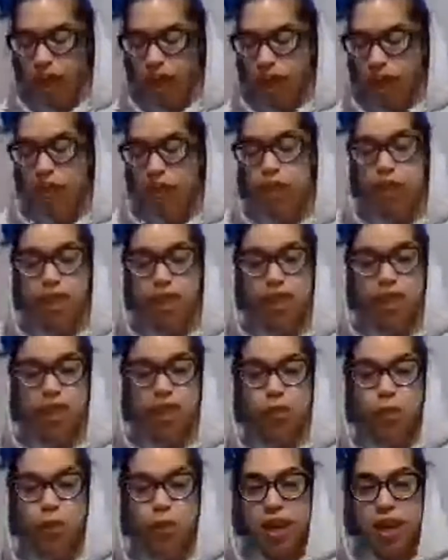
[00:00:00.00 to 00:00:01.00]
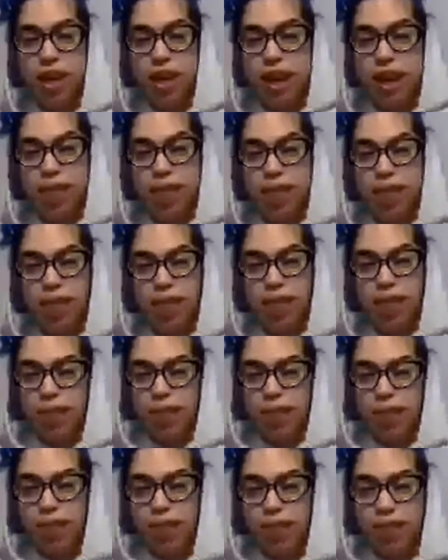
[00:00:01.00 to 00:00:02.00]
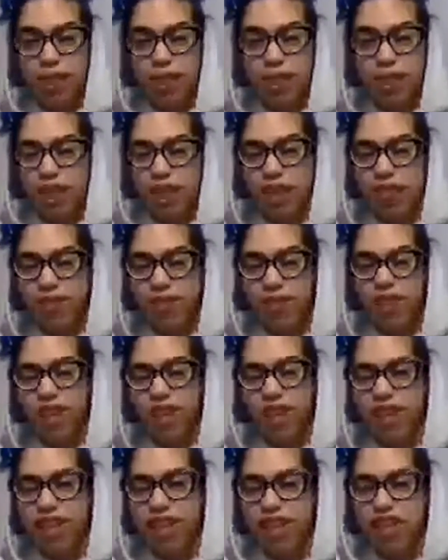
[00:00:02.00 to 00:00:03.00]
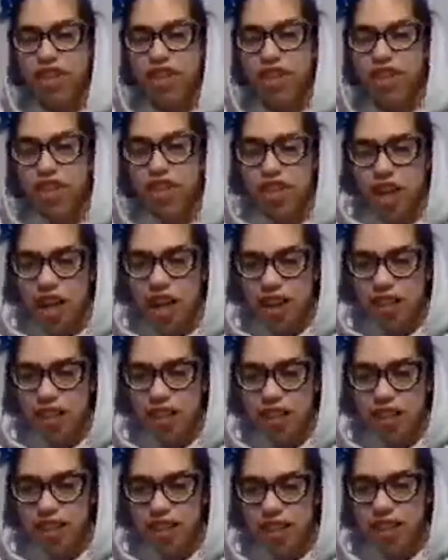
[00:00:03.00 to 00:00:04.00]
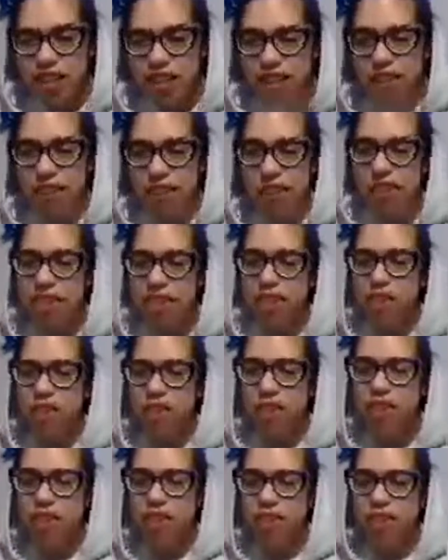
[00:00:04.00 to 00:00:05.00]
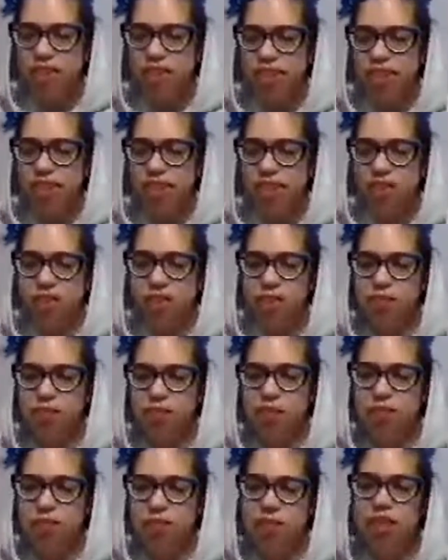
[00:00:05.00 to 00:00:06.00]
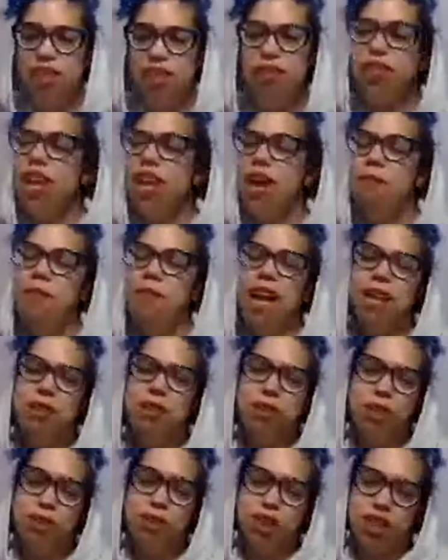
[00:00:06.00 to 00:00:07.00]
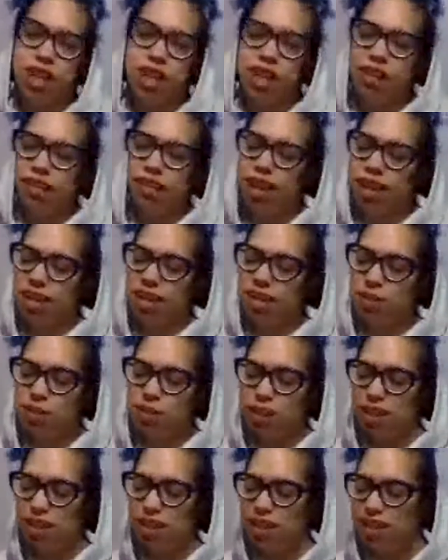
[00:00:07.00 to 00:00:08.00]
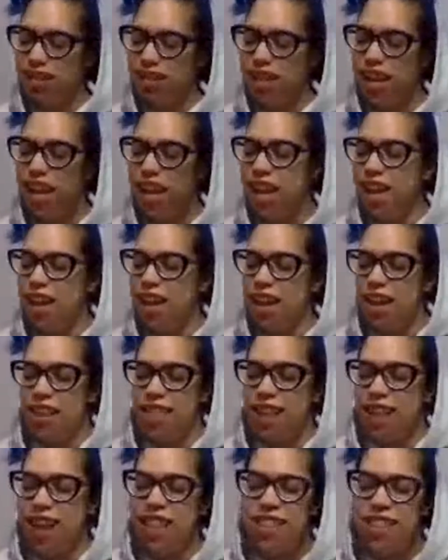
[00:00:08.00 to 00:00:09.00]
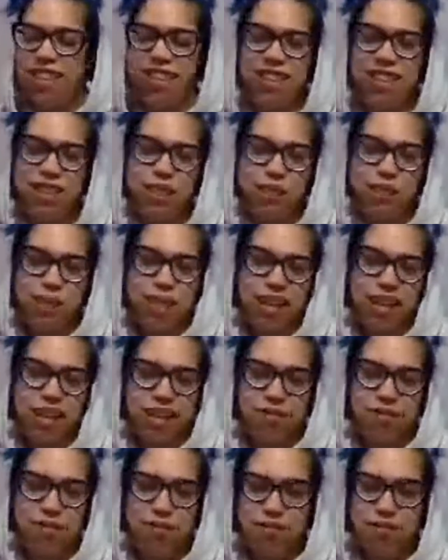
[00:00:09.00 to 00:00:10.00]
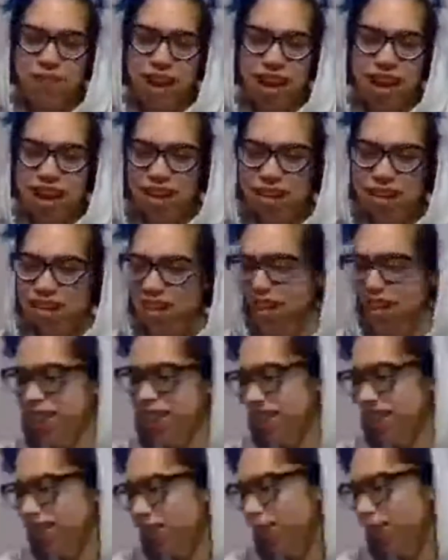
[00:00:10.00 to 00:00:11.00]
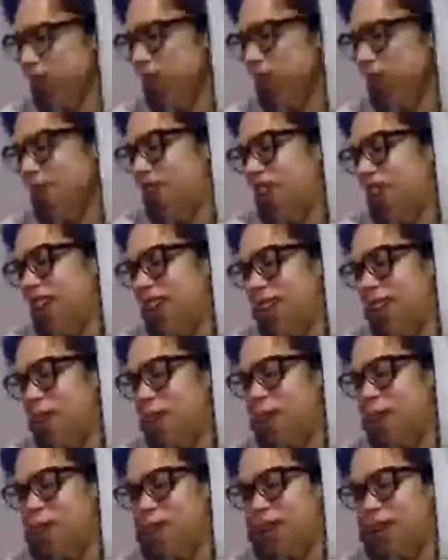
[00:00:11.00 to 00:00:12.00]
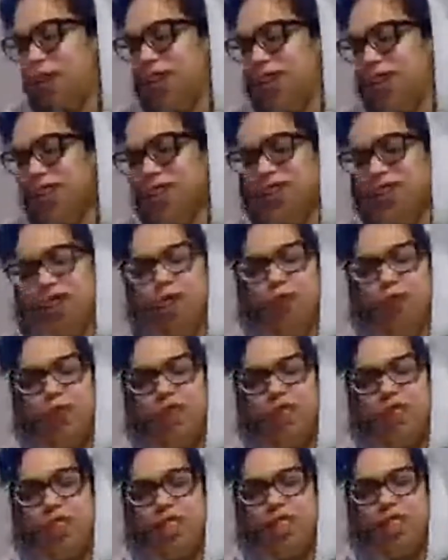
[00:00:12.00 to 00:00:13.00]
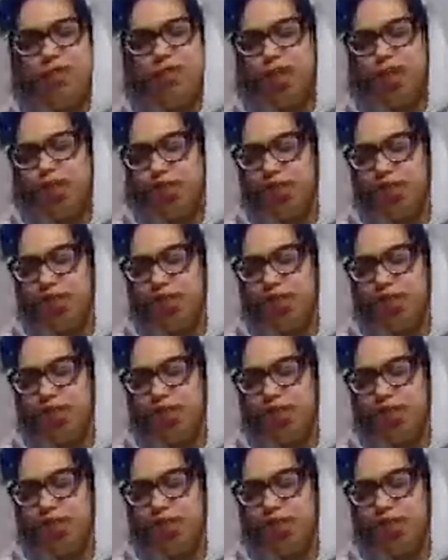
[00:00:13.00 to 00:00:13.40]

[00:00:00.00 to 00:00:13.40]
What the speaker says: So that is what I have for you, Golden Life. And Jocelyn, let's go ahead and see. Yeah, my throat chakra, I swear. It's like that thing has been on fire lately. But it is what it is, right?